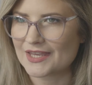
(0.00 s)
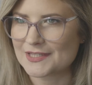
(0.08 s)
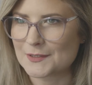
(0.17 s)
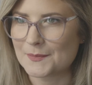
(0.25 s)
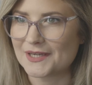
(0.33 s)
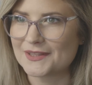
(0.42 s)
is
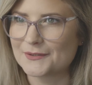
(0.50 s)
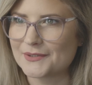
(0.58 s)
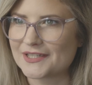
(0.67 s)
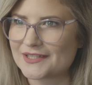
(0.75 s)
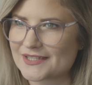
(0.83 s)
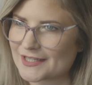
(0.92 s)
the button that we
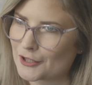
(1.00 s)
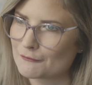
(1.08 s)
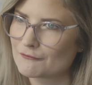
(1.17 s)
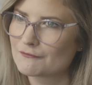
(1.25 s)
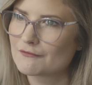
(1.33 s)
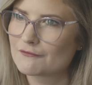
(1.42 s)
can set
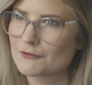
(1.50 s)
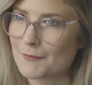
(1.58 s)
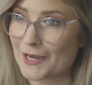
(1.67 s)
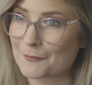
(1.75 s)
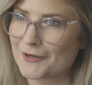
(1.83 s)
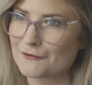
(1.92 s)
up for
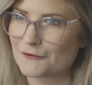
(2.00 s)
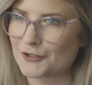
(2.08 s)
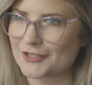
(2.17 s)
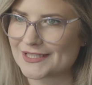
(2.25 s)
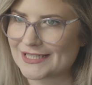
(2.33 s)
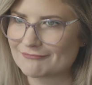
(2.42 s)
back button
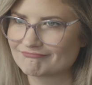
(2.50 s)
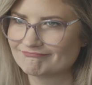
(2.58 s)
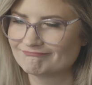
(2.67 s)
focusing.